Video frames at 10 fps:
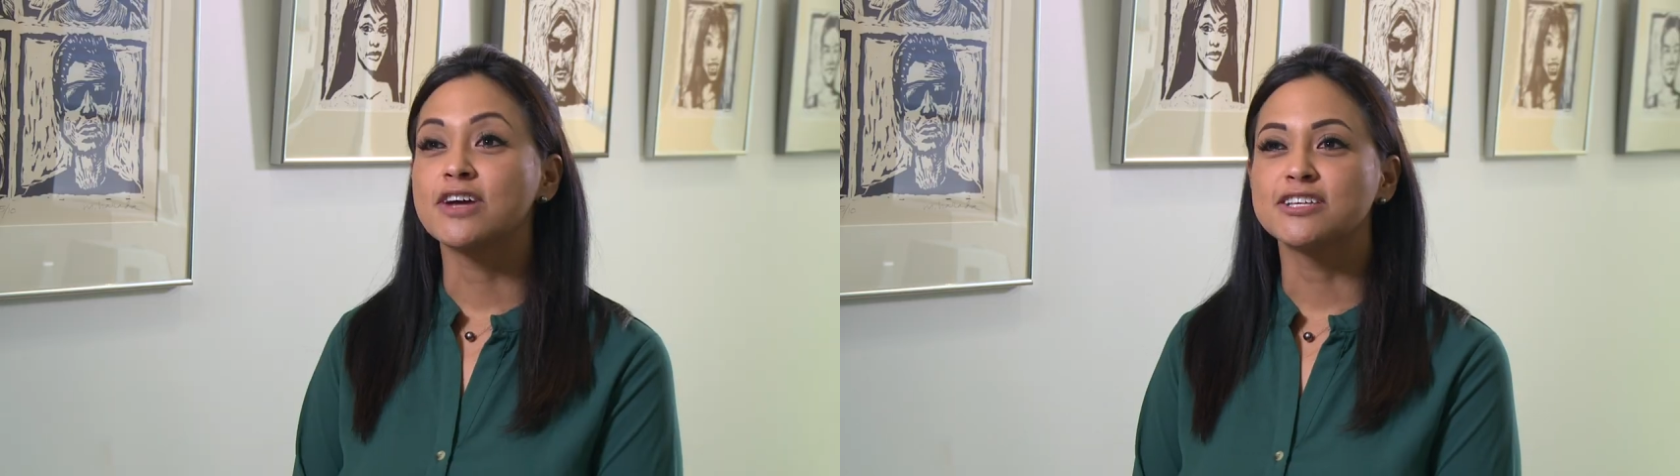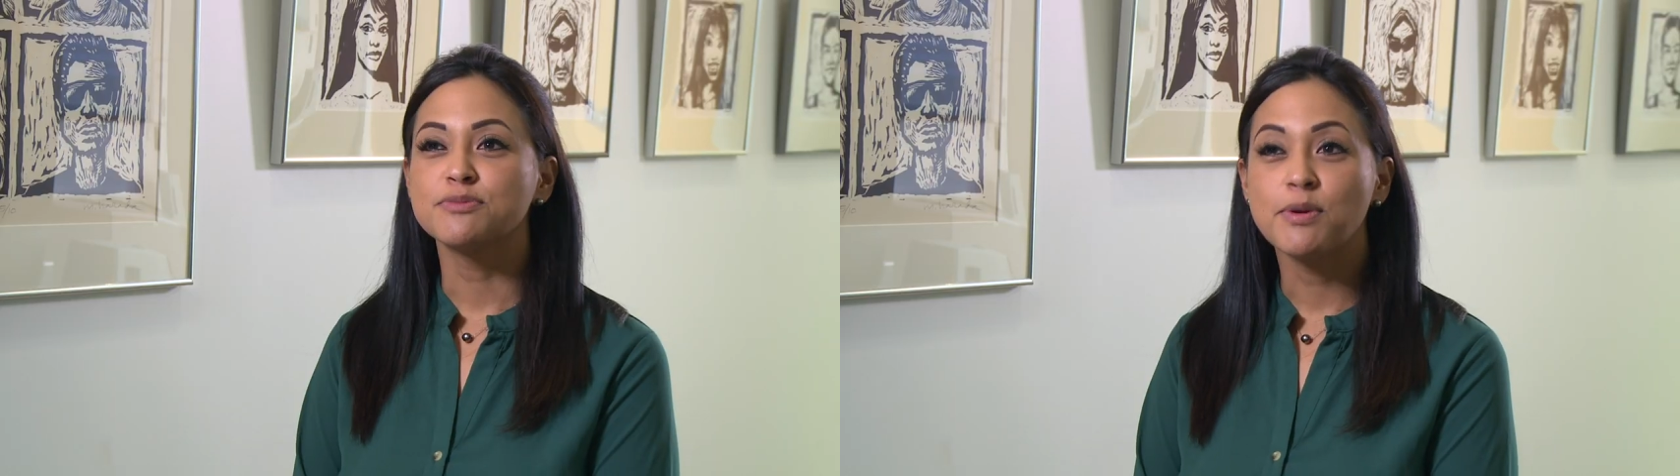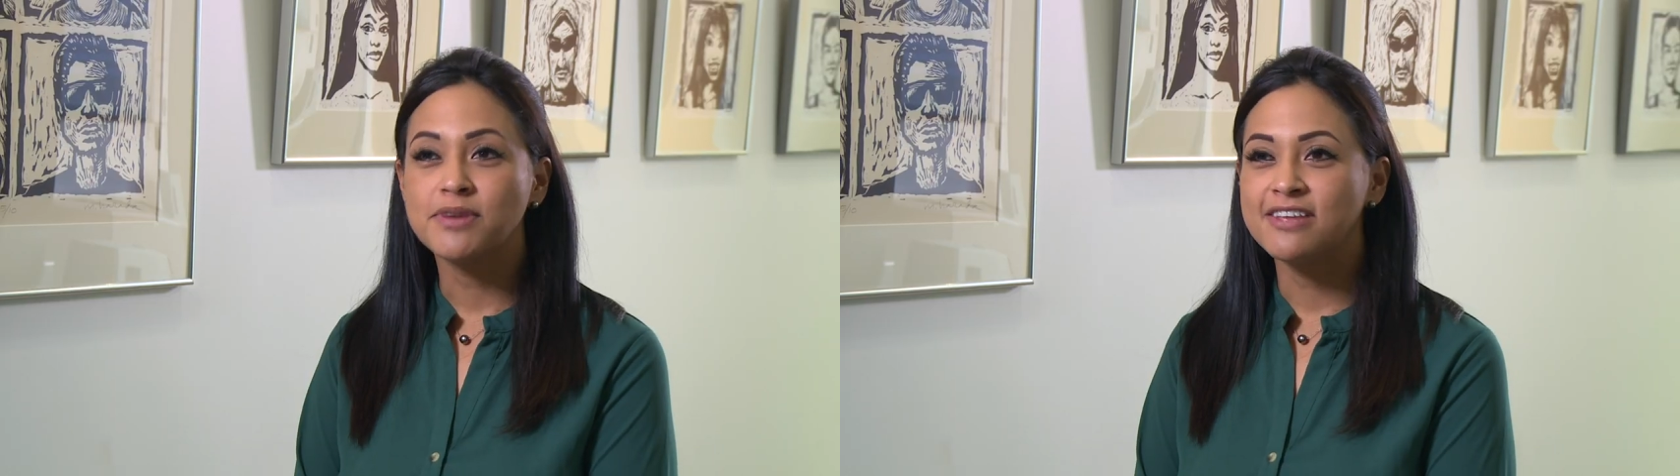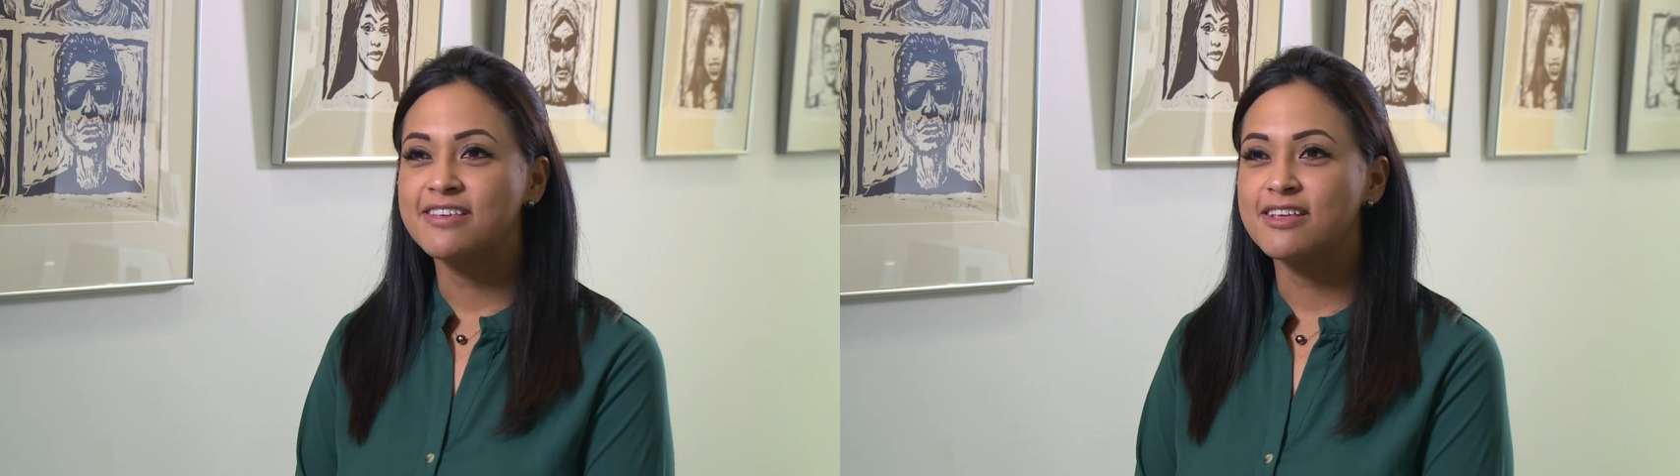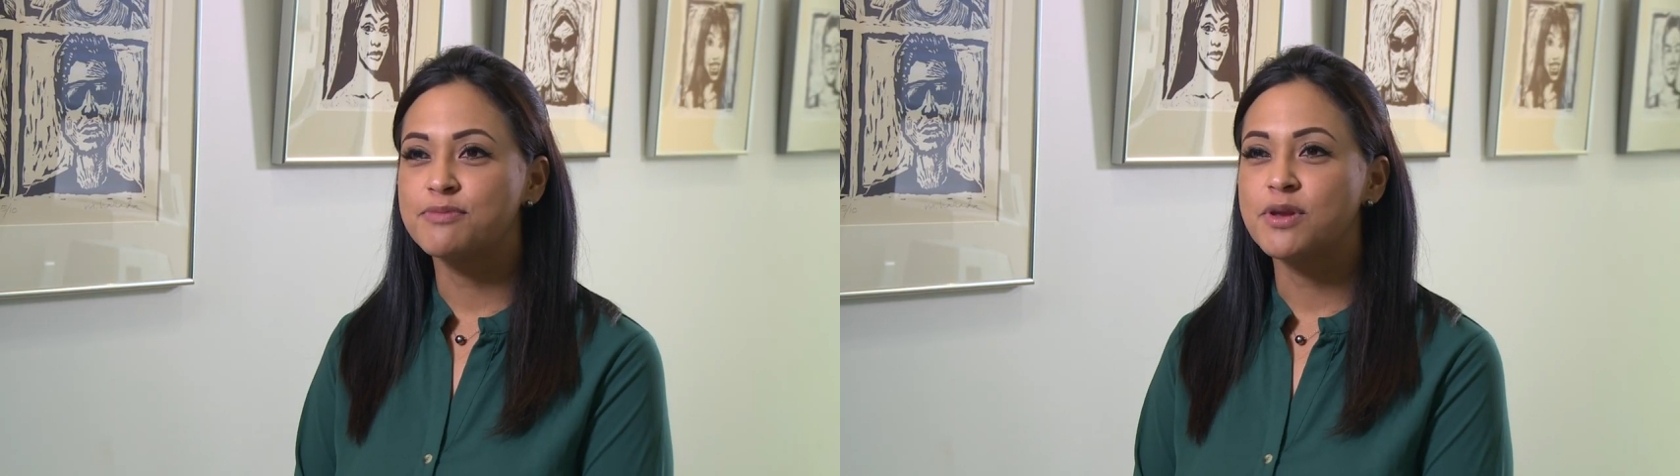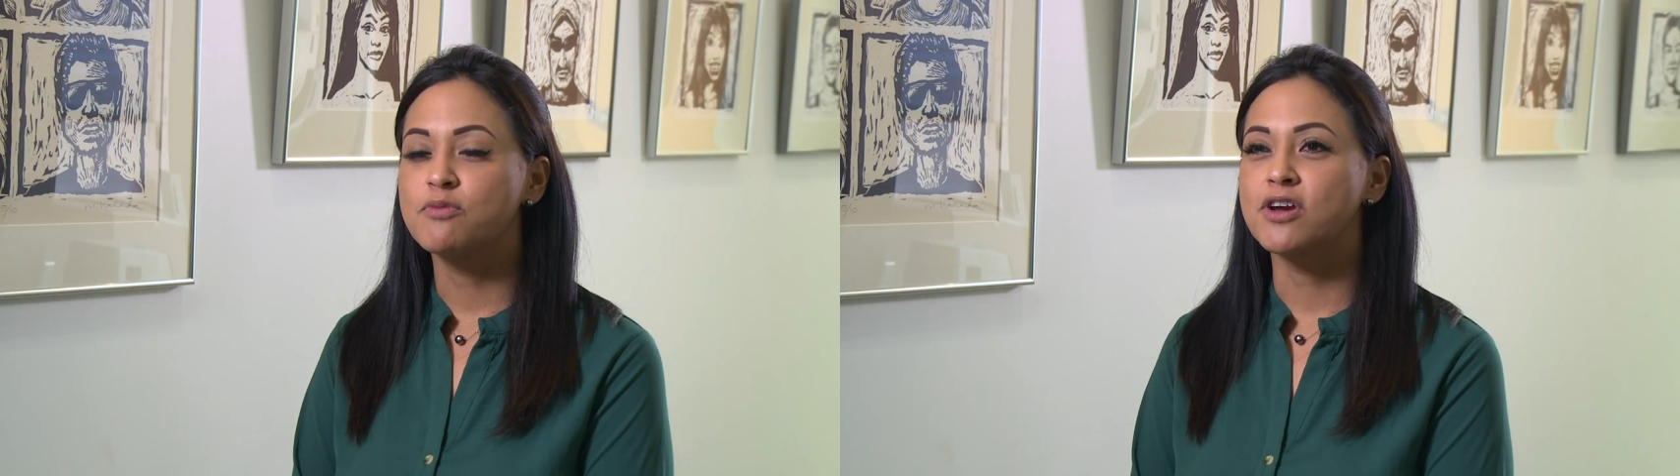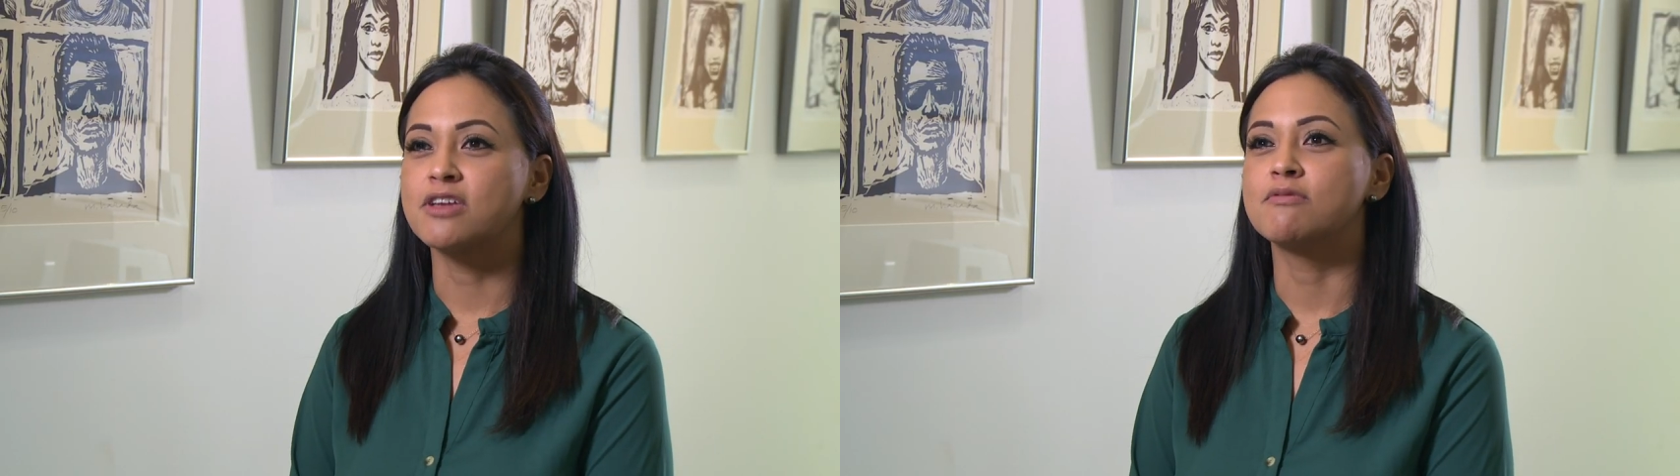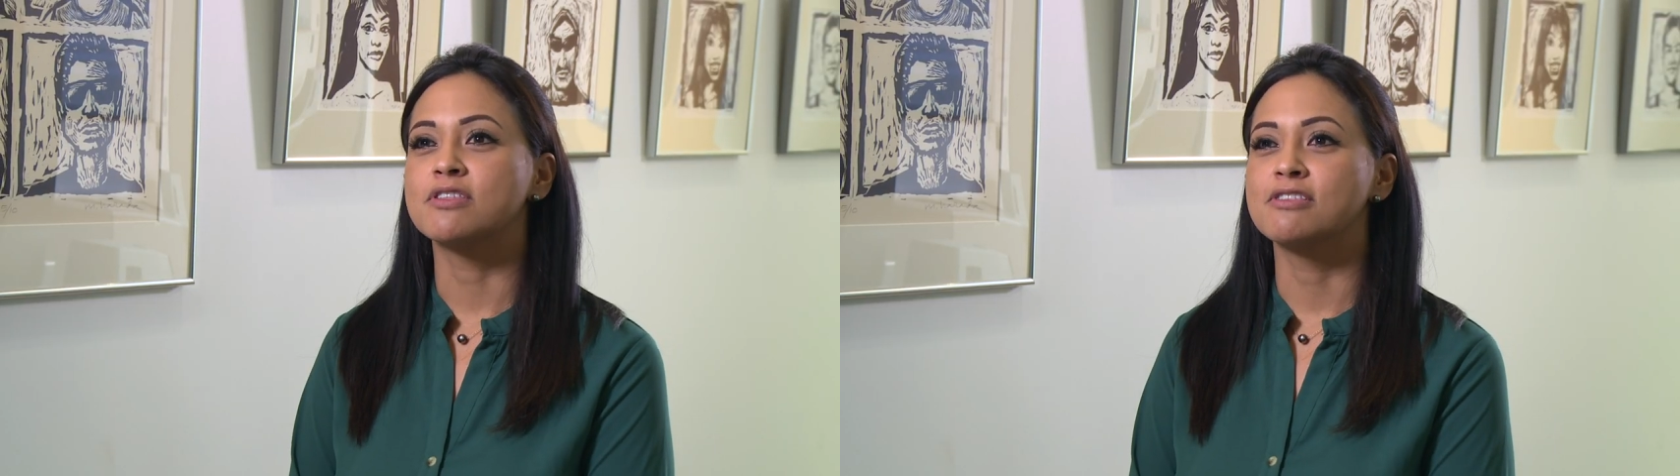Kaiser Permanente has been
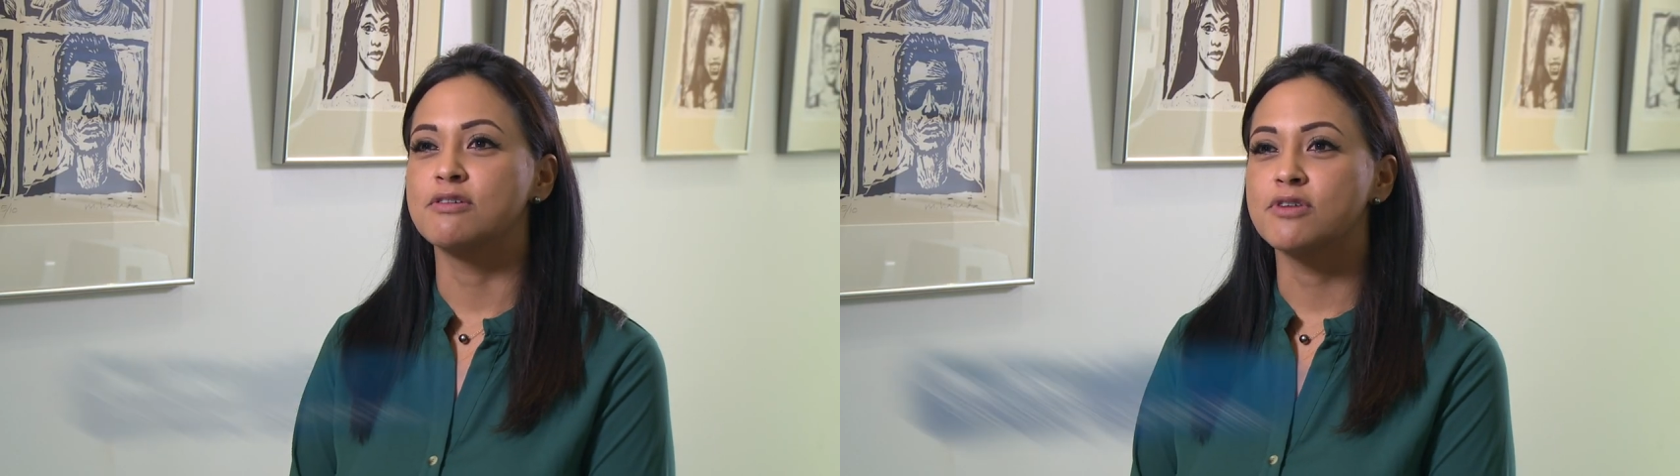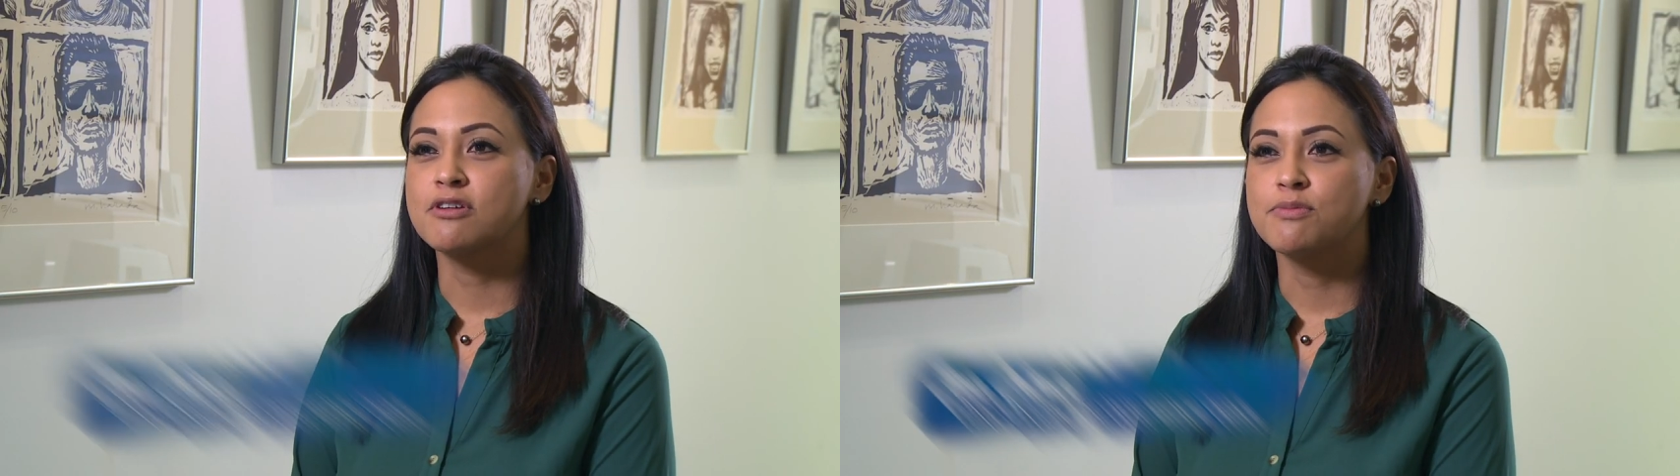working with Leeward